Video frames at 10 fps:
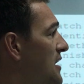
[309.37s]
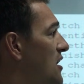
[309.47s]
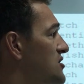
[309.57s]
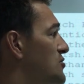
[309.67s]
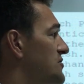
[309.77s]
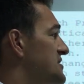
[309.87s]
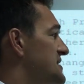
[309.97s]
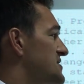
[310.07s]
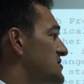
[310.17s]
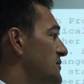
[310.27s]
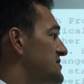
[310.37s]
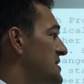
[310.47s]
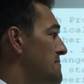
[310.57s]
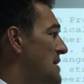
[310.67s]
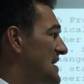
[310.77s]
when large quantities are sold to
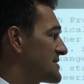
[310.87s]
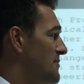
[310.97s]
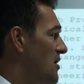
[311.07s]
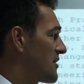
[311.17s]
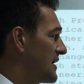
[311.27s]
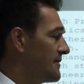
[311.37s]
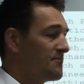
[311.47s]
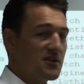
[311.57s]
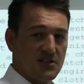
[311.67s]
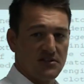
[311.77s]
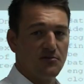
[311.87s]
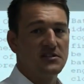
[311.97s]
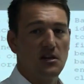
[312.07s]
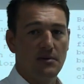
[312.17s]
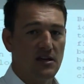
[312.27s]
the mass market. So there's always
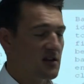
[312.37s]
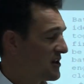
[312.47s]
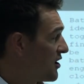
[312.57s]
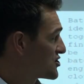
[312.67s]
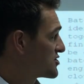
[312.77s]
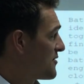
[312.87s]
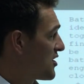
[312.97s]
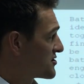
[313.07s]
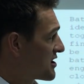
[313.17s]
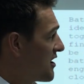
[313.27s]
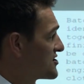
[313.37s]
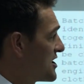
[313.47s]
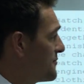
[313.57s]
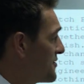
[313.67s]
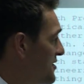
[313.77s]
going to be large demand, large
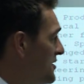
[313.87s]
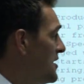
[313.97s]
output.